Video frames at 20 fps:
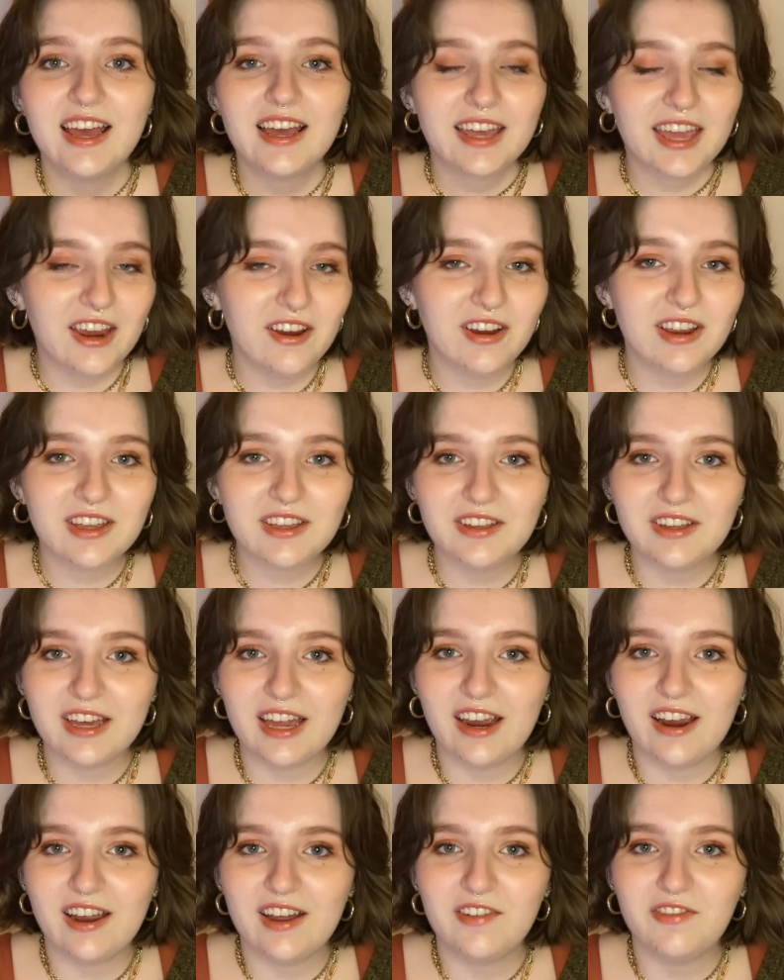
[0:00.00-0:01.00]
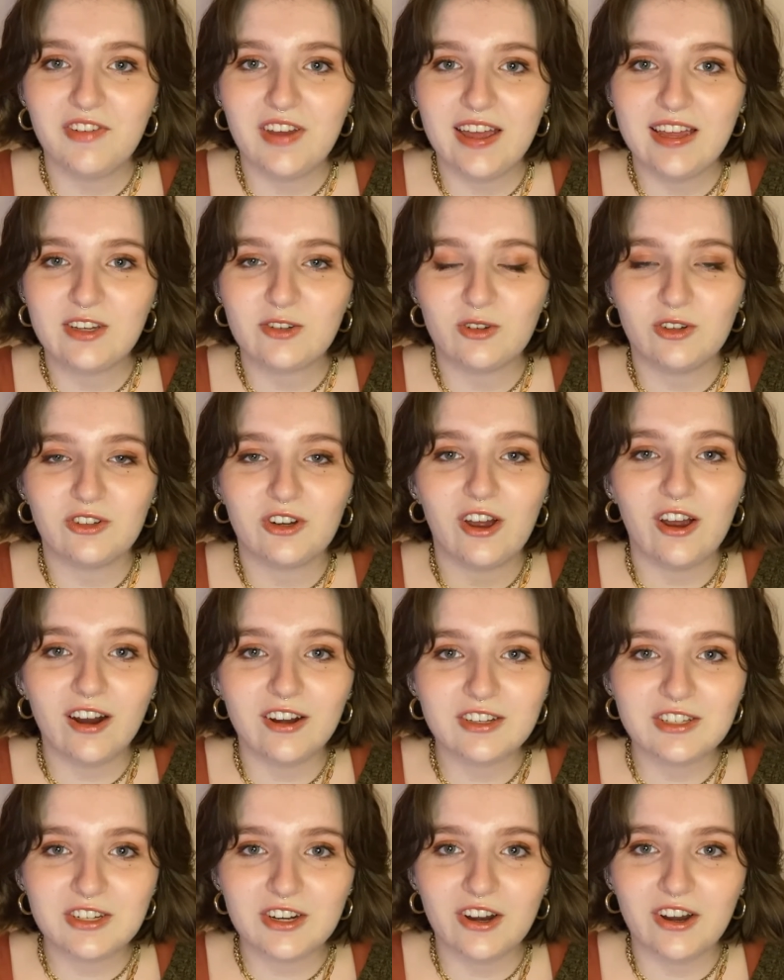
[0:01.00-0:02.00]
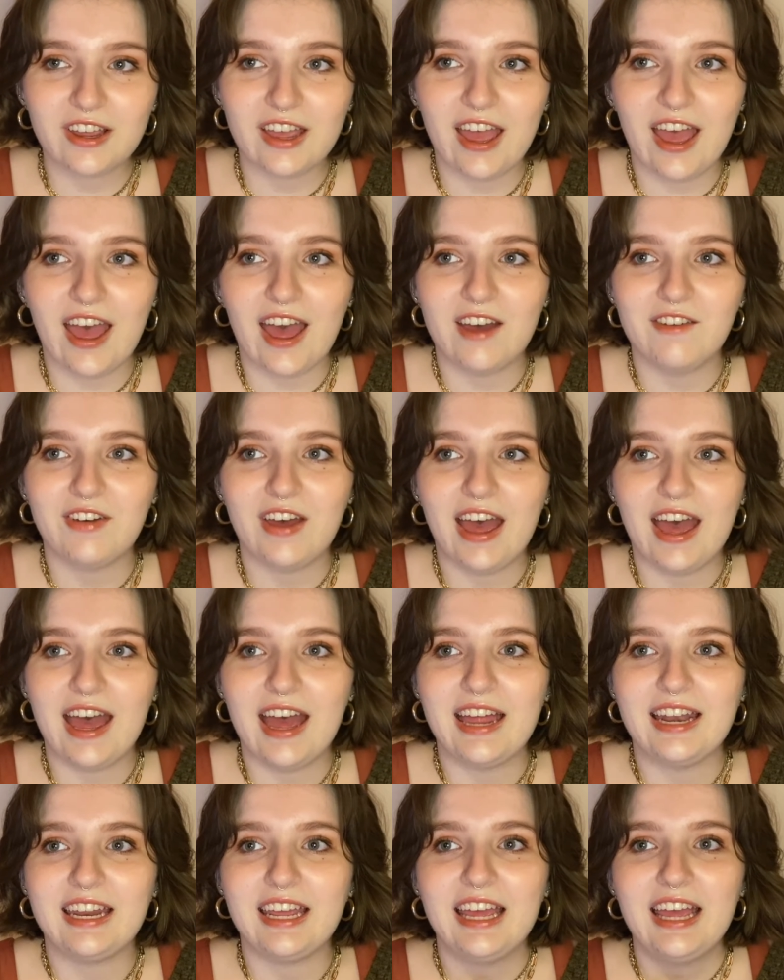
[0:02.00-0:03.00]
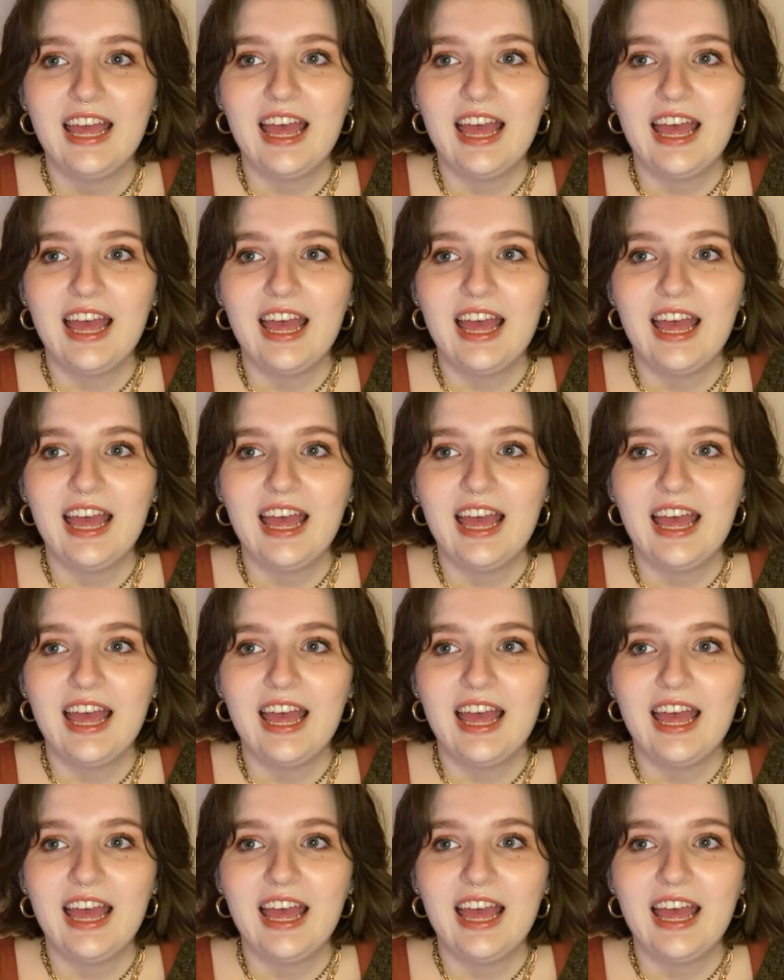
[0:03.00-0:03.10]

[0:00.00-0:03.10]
Kilgariff and Hardstark have had